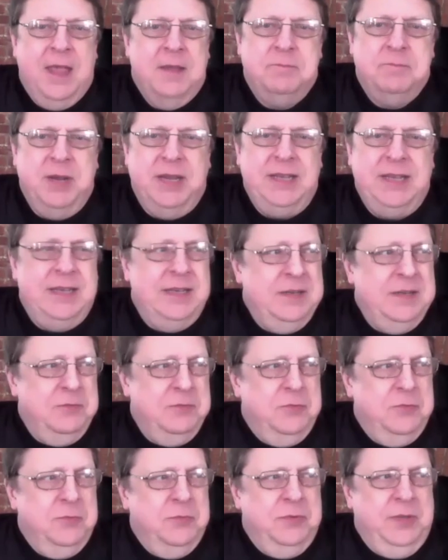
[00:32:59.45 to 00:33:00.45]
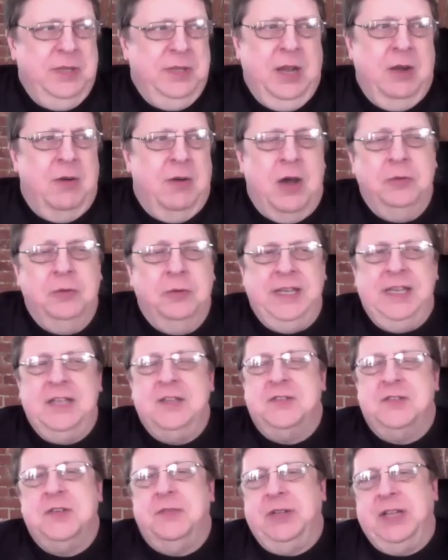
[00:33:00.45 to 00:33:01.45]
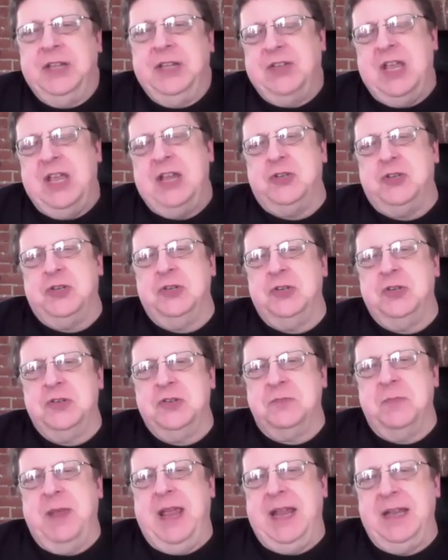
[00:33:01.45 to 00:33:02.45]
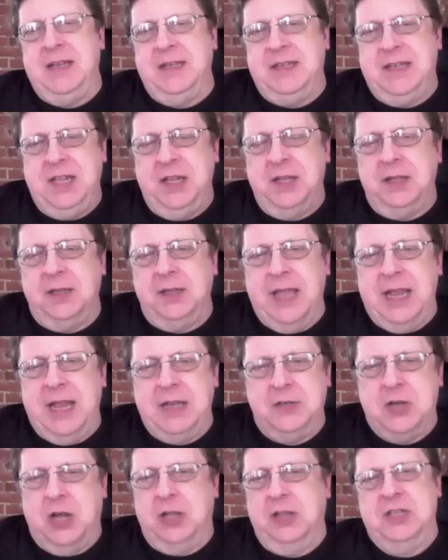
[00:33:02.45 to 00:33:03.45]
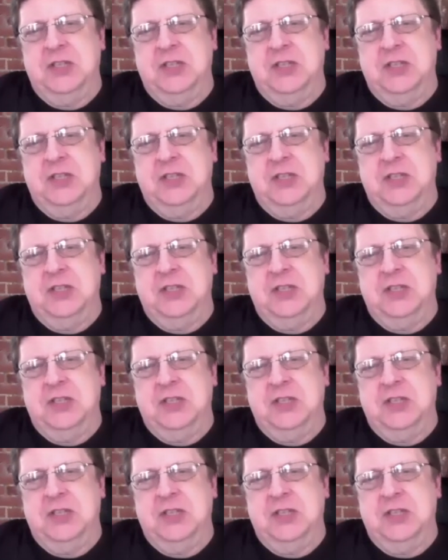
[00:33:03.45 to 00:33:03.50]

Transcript: but you know, only in civilization does man kill and call it